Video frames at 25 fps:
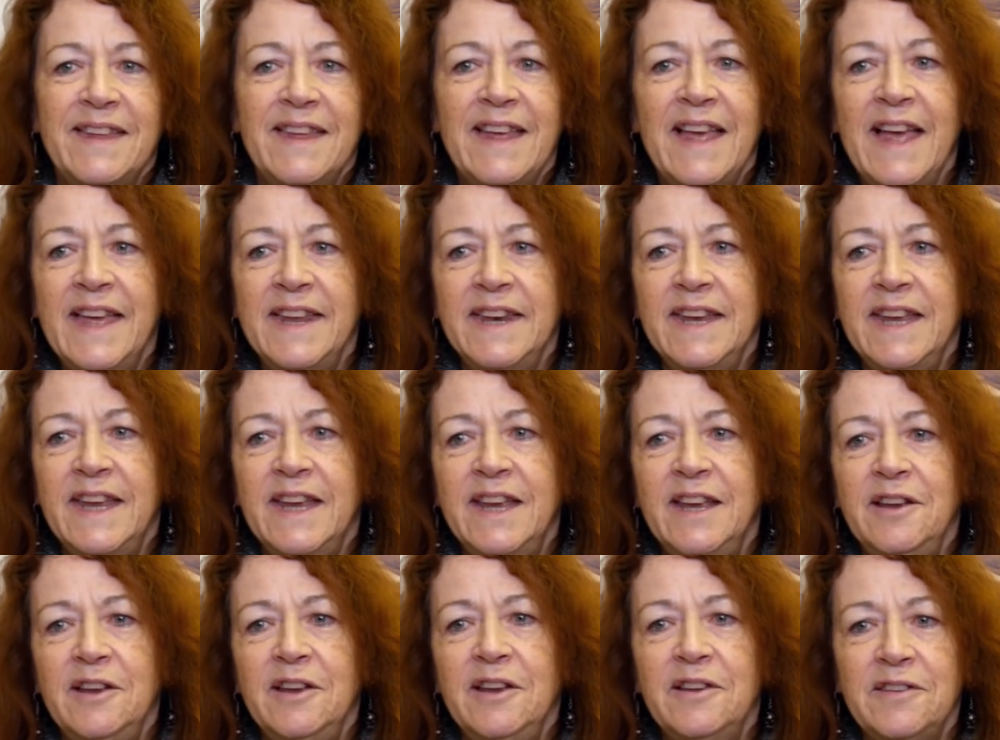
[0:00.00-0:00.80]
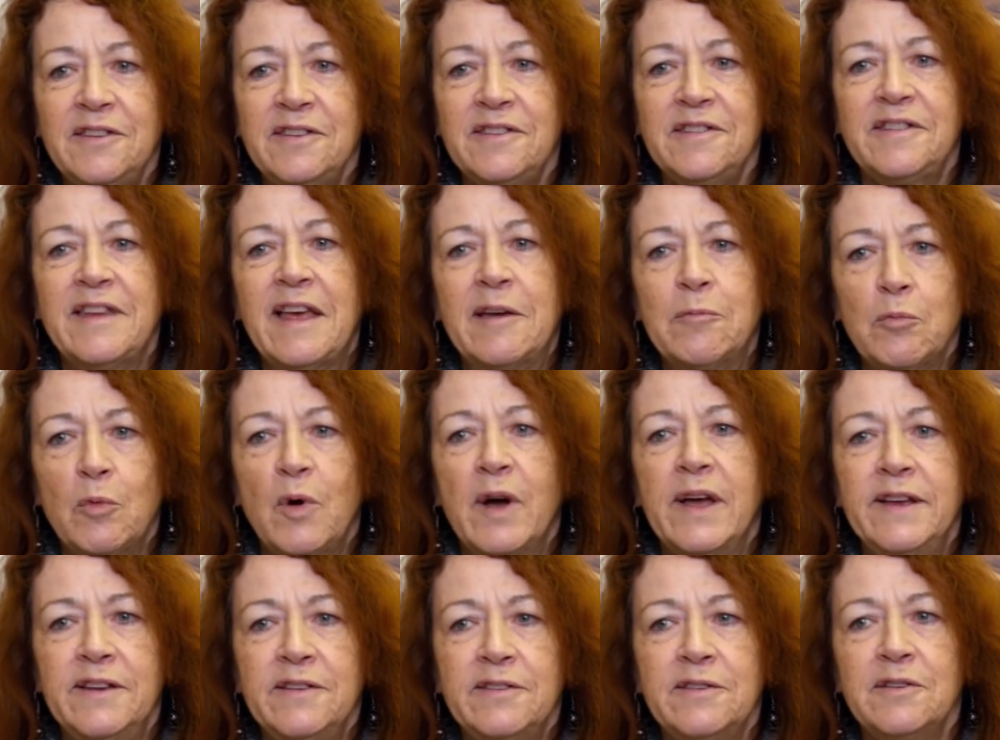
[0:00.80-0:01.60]
any set
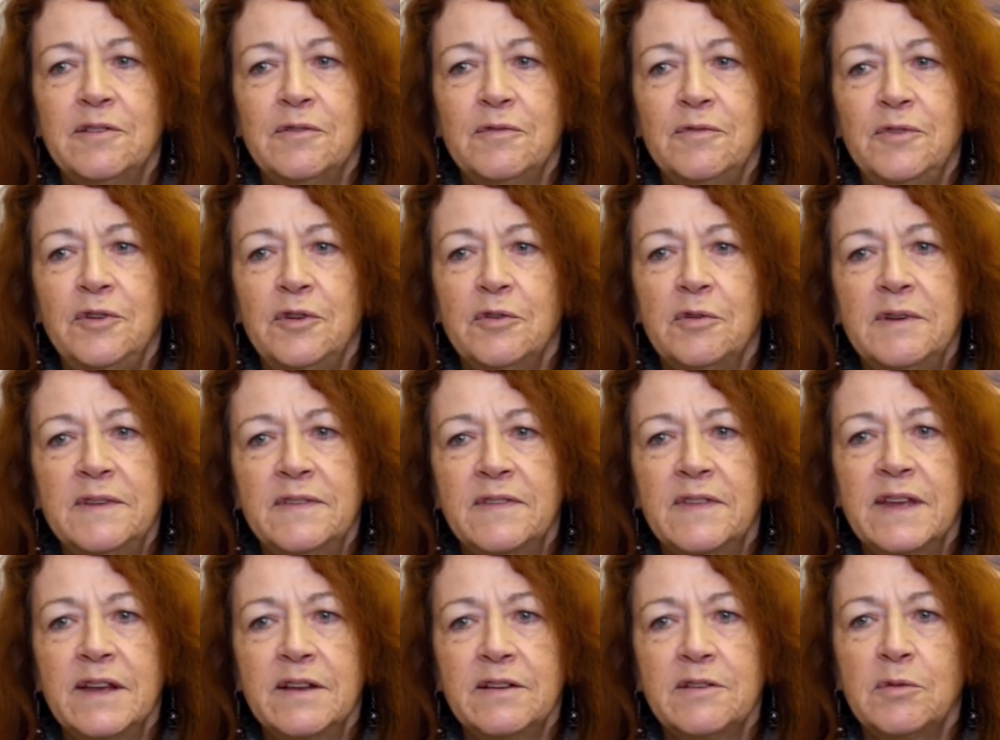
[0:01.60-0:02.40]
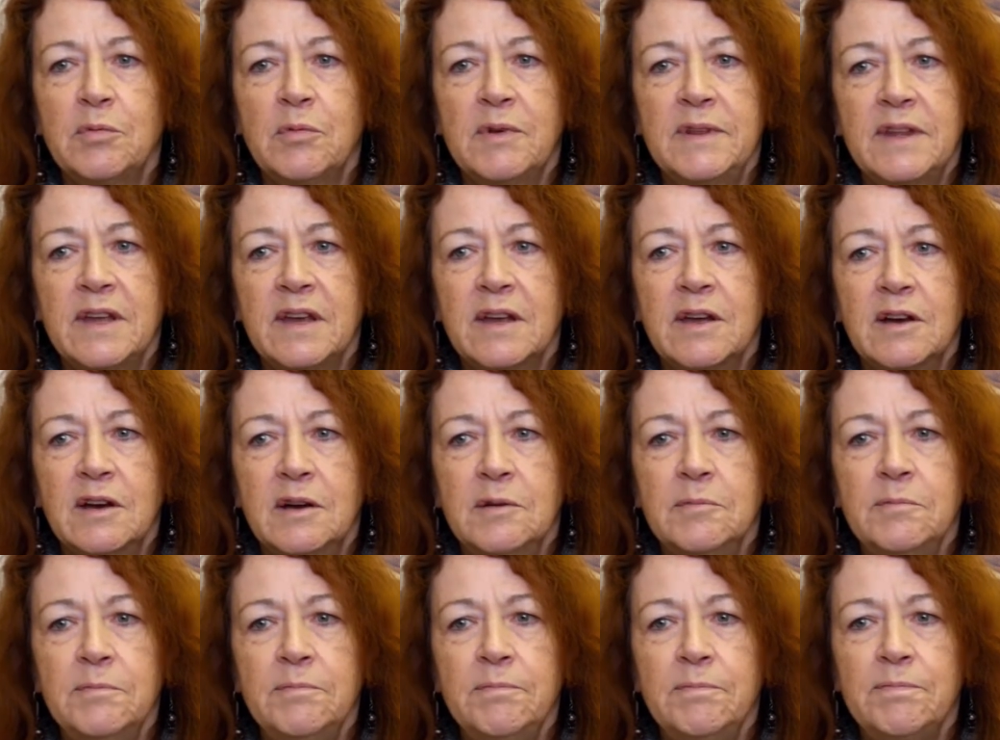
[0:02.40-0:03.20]
ways of doing things when they
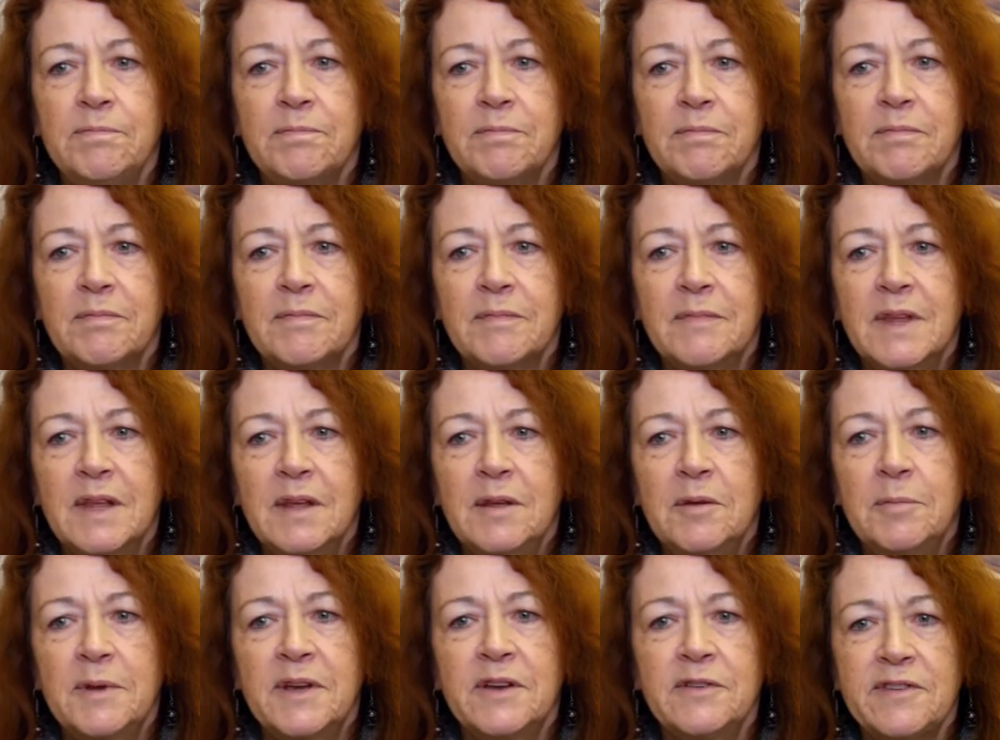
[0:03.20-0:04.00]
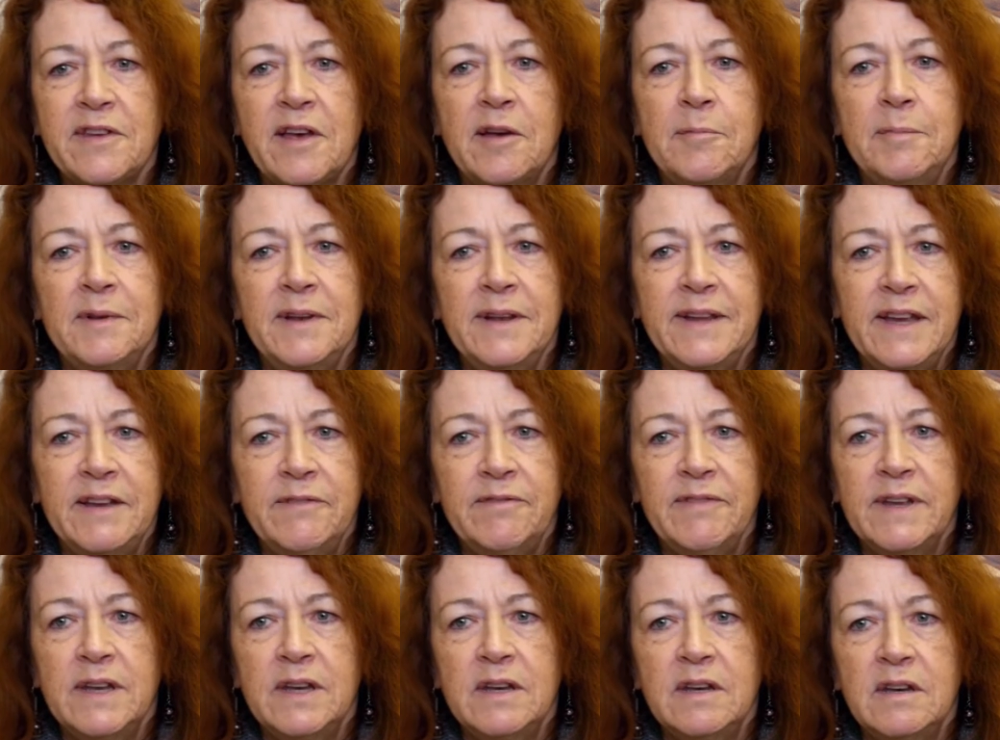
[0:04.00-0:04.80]
come, because I
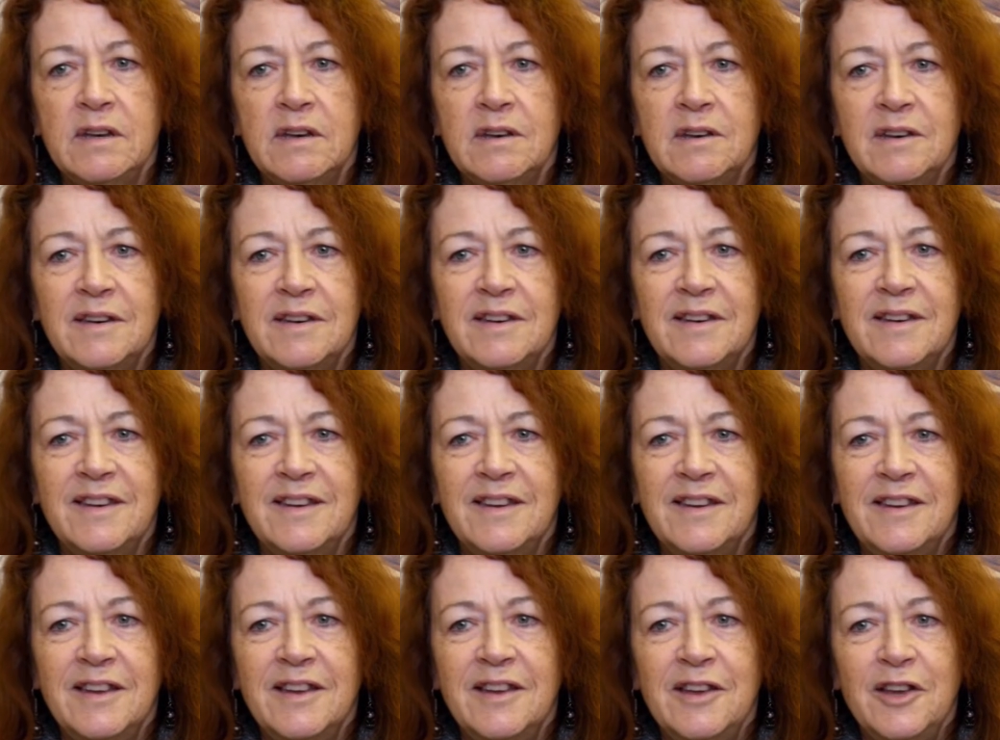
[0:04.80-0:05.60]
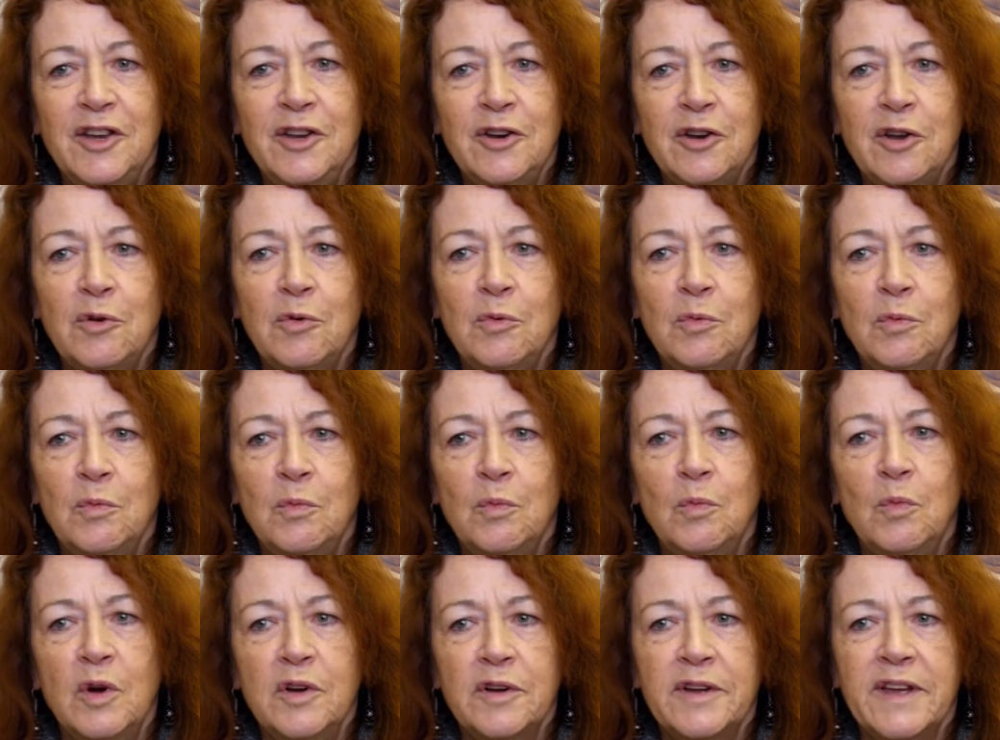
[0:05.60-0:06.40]
believe in,
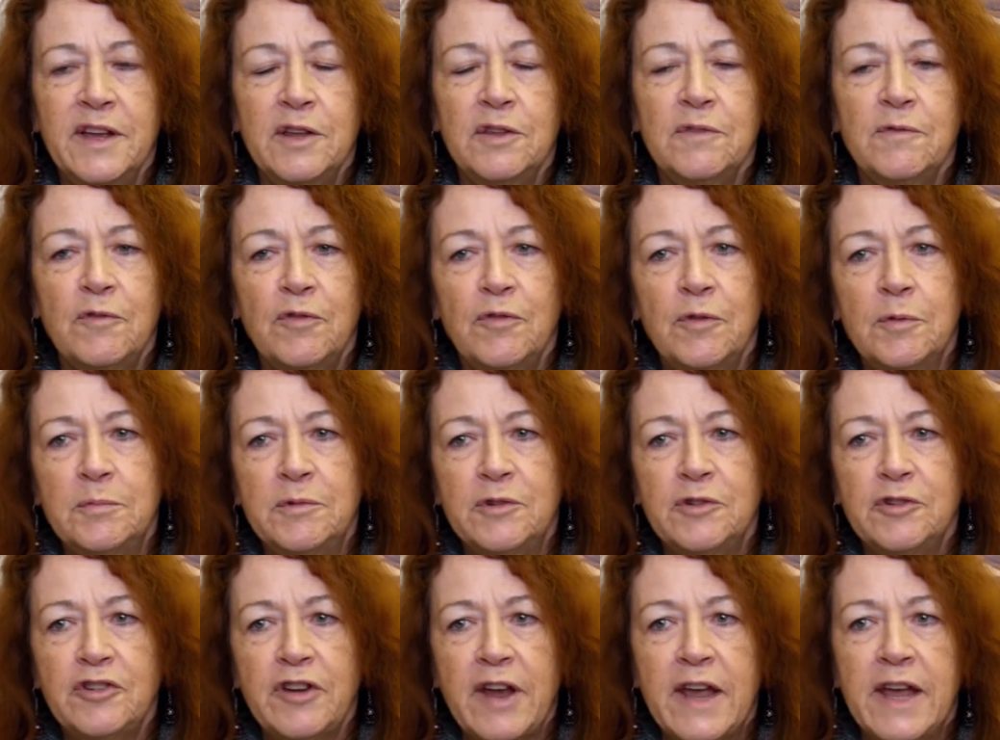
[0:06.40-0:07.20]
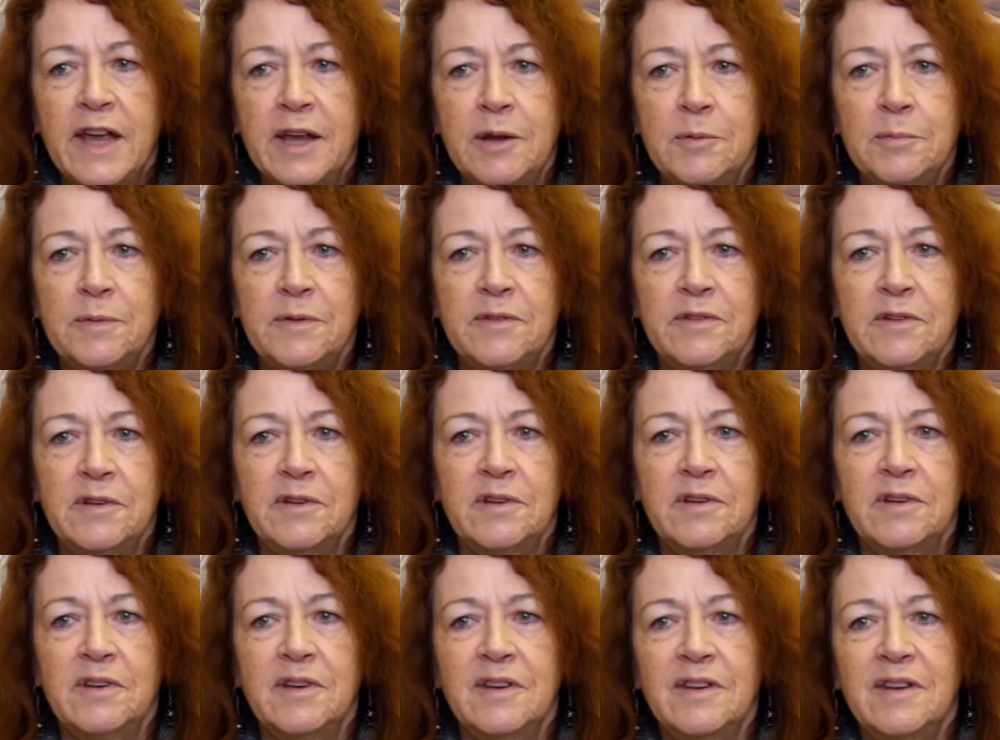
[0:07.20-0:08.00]
working from shapes and,
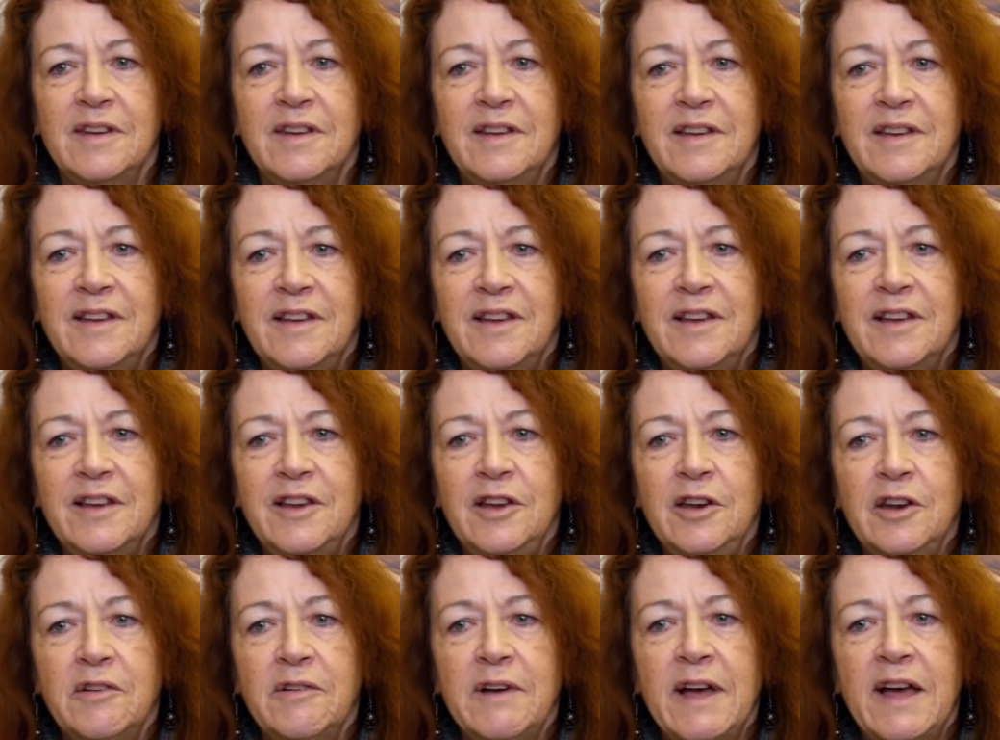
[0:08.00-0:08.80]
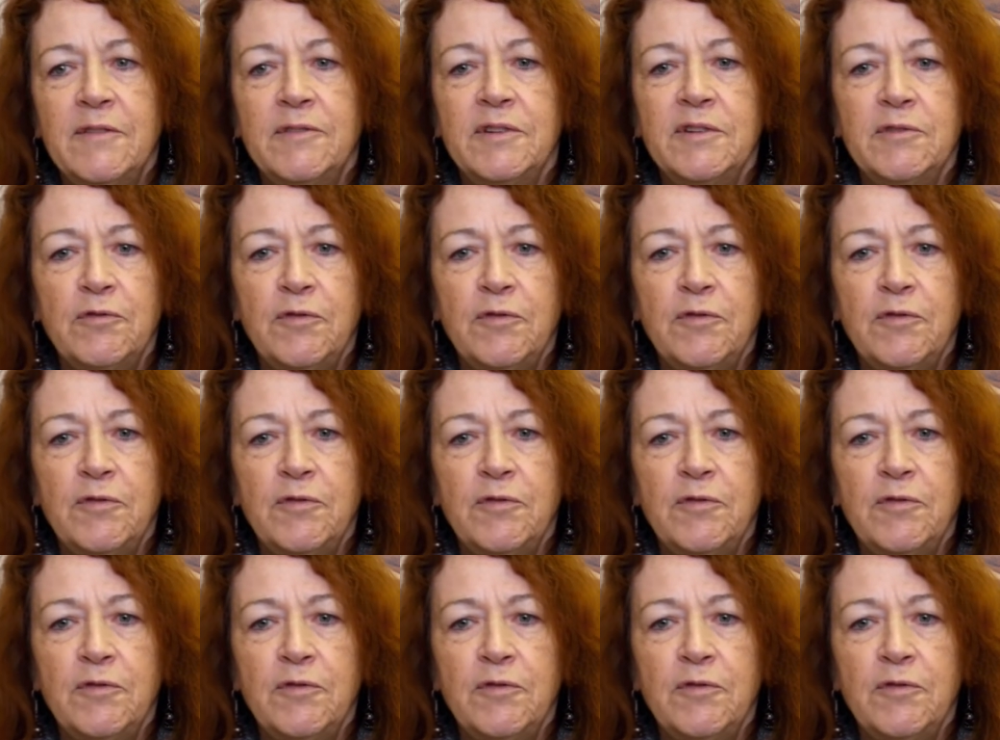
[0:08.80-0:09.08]
having